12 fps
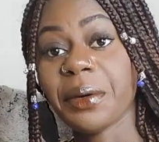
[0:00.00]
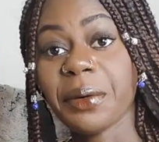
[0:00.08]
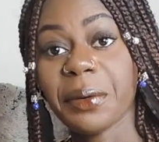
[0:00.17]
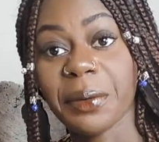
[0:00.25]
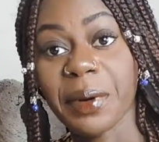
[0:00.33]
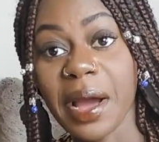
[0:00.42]

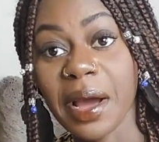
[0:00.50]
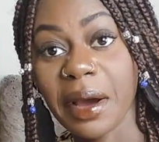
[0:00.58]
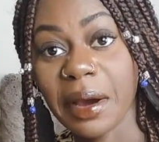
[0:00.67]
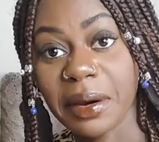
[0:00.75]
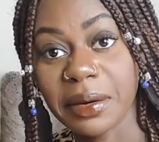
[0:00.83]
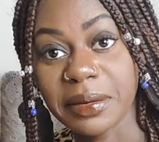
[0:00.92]

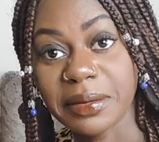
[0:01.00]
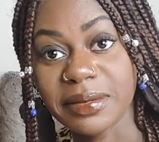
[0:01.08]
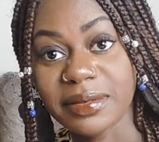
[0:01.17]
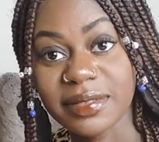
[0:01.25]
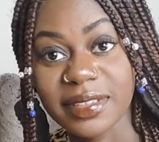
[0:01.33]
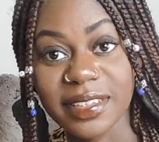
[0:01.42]
Wow.
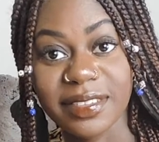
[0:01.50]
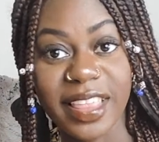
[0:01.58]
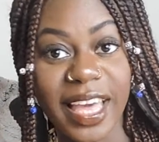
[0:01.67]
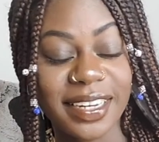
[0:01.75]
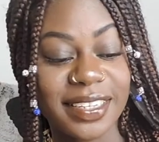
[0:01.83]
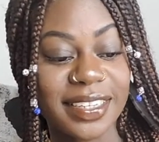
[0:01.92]
If
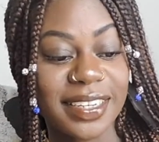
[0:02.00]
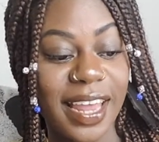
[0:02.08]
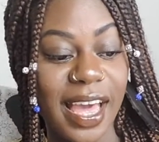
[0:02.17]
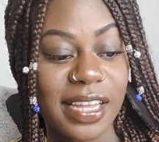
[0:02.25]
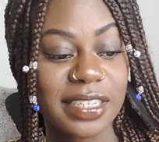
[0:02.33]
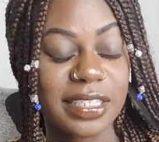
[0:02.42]
that did
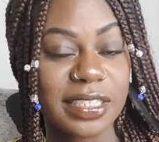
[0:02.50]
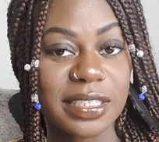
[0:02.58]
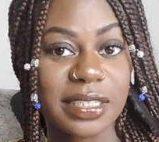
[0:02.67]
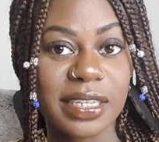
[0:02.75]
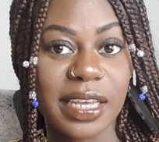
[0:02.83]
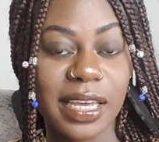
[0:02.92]
not just
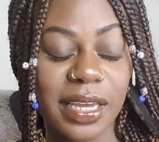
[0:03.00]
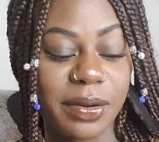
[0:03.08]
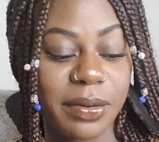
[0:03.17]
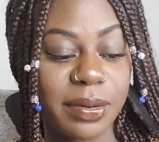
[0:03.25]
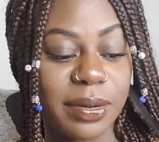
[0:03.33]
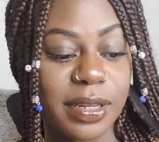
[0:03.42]

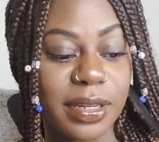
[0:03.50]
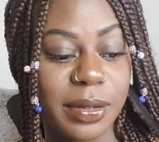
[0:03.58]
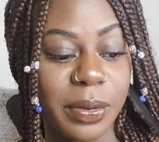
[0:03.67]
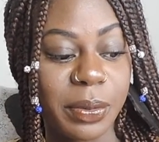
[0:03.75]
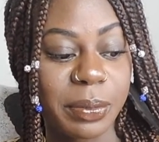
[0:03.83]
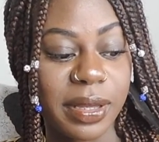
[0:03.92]
tingle,
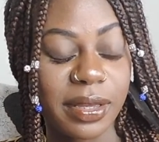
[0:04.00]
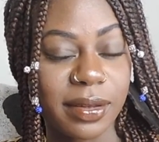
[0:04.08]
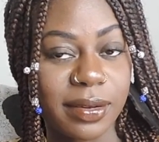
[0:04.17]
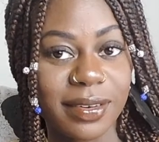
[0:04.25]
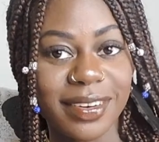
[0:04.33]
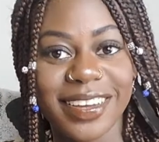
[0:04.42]
you'll
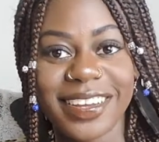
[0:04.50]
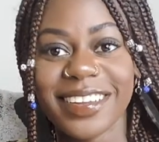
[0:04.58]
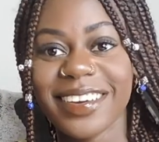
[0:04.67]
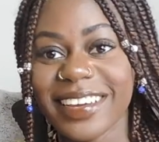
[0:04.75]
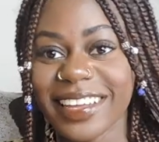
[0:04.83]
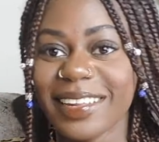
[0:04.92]
mingle.
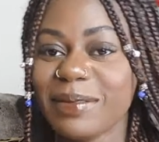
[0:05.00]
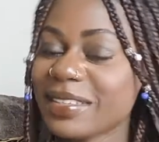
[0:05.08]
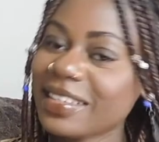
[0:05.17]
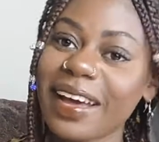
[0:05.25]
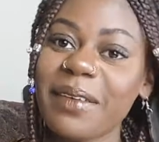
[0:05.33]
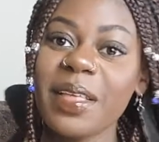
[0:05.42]
Okay, let me
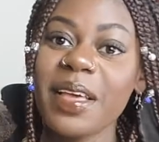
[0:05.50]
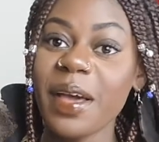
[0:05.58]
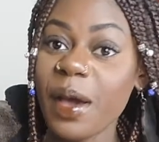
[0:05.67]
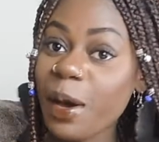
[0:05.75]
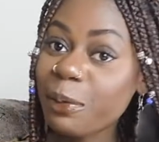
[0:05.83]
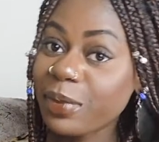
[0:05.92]
stop.
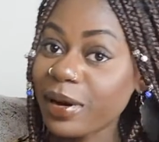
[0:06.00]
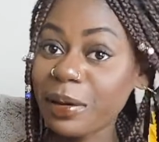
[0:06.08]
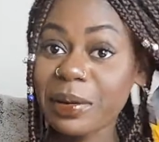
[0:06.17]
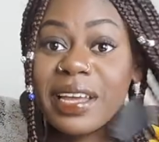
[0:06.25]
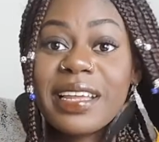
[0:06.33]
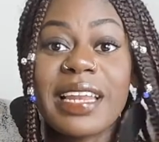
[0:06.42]
But
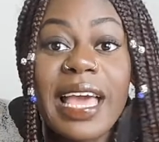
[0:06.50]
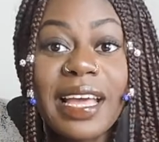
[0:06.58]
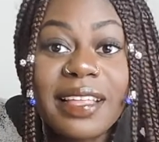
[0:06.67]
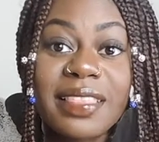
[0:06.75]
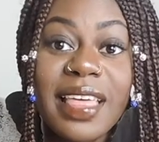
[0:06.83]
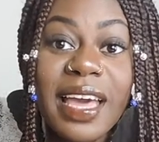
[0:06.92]
okay,
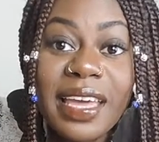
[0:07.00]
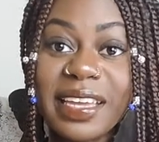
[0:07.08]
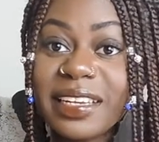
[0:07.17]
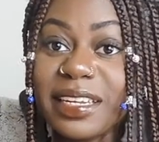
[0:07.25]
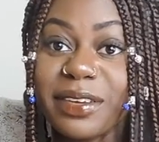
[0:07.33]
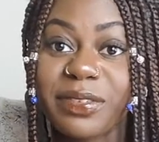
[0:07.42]
that
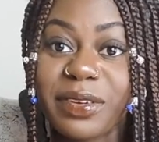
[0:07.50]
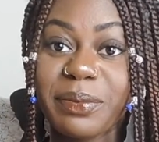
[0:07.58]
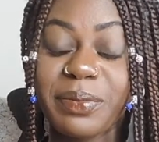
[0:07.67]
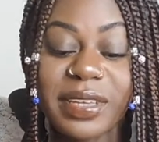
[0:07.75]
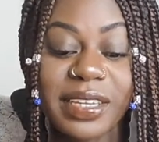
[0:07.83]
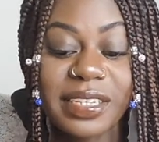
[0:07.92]
hit different
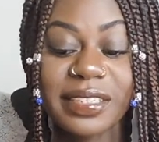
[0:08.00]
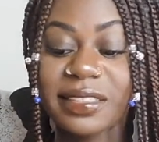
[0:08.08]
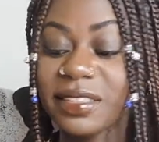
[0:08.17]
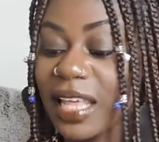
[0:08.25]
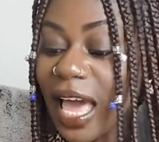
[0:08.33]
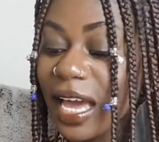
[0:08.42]

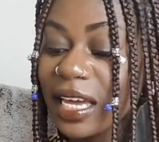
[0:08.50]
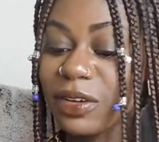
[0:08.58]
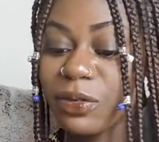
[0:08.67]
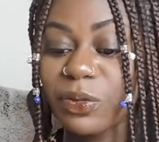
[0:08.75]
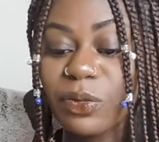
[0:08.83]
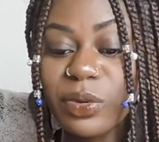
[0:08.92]
because that
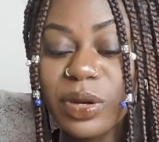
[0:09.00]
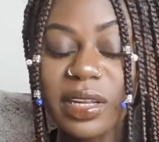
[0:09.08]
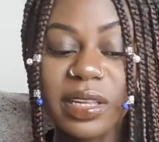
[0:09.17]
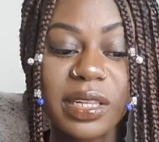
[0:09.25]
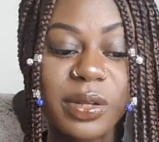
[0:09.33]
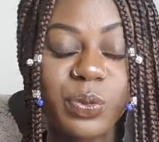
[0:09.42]

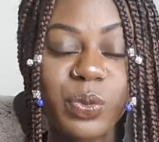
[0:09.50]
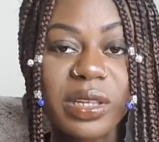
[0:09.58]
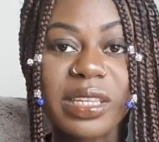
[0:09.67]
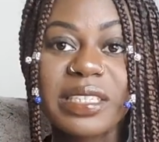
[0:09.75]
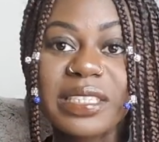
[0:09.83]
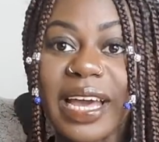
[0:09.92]
really,
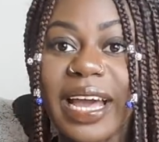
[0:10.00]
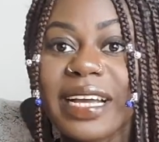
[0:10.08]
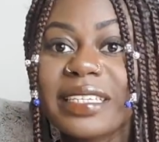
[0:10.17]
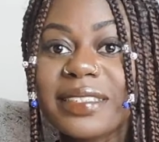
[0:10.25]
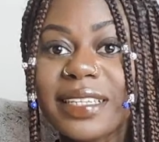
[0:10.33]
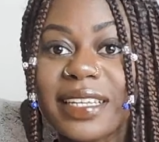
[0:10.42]
really
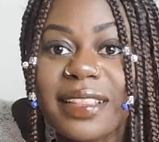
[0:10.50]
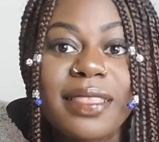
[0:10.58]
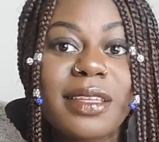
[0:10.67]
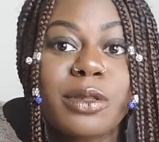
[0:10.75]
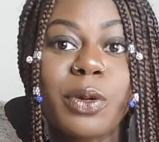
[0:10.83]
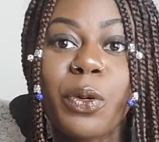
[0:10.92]
ties in
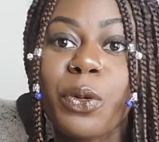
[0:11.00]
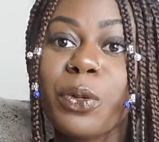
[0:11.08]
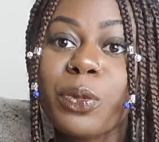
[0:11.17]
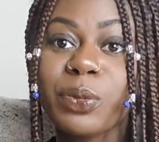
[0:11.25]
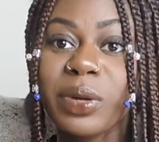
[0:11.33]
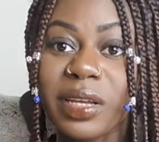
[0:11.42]
this
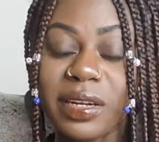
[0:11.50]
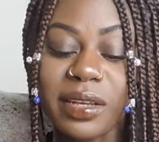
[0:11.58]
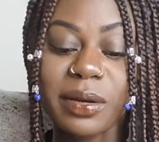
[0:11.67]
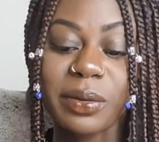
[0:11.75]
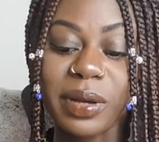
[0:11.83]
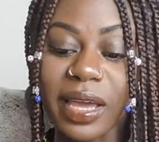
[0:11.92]
whole
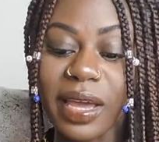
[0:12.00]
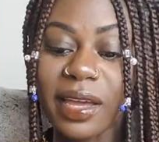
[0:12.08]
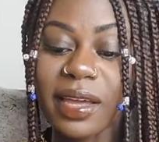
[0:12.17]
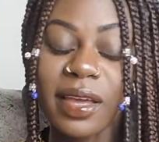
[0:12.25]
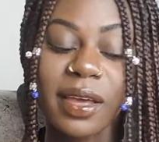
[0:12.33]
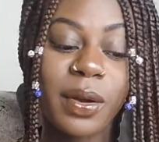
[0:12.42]
reading,
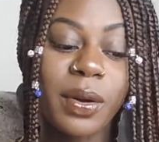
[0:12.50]
okay?